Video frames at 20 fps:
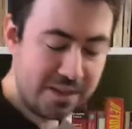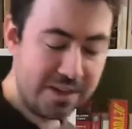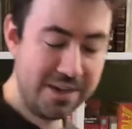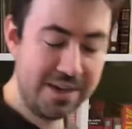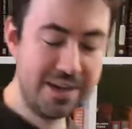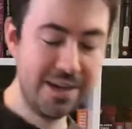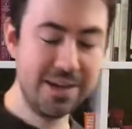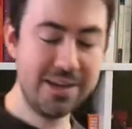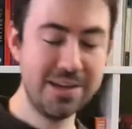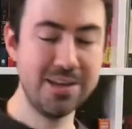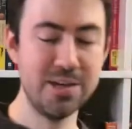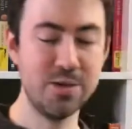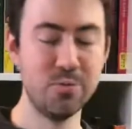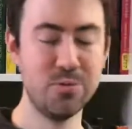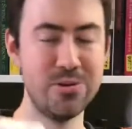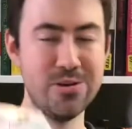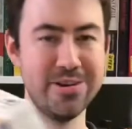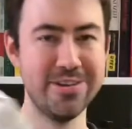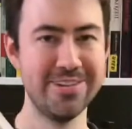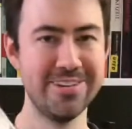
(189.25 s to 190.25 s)
And I
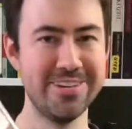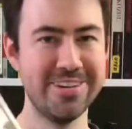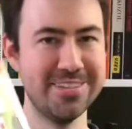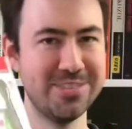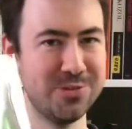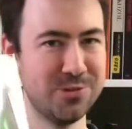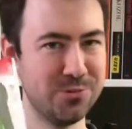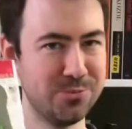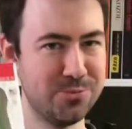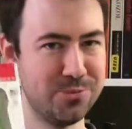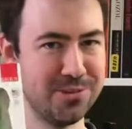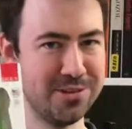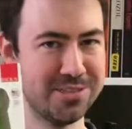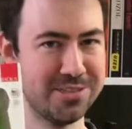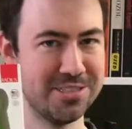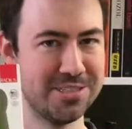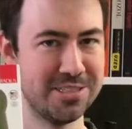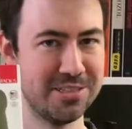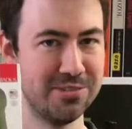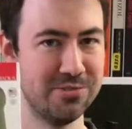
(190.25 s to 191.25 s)
bought a
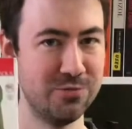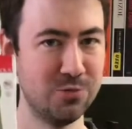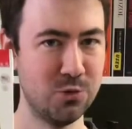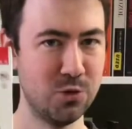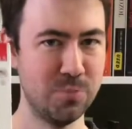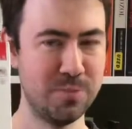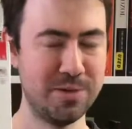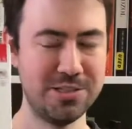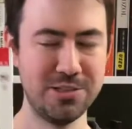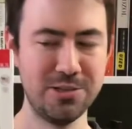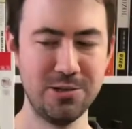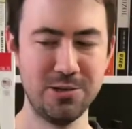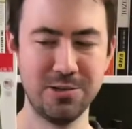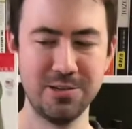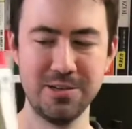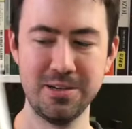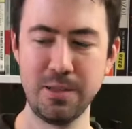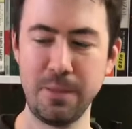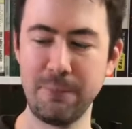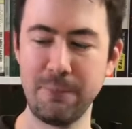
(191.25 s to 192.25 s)
toothbrush for my
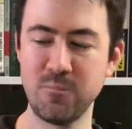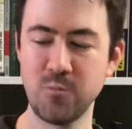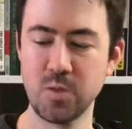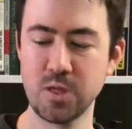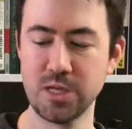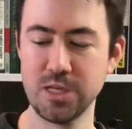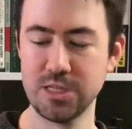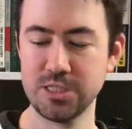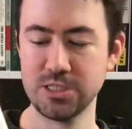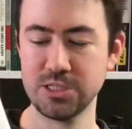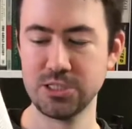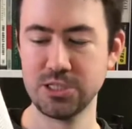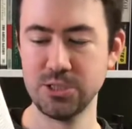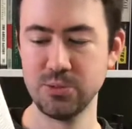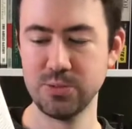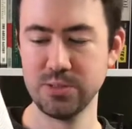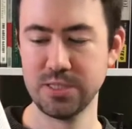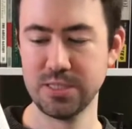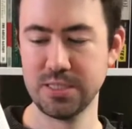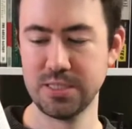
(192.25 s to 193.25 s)
dog, because she
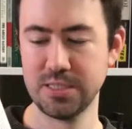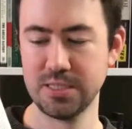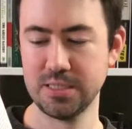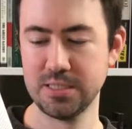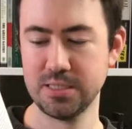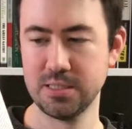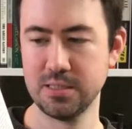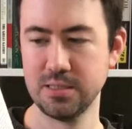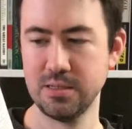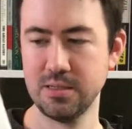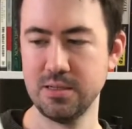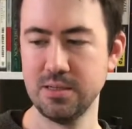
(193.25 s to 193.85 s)
really needs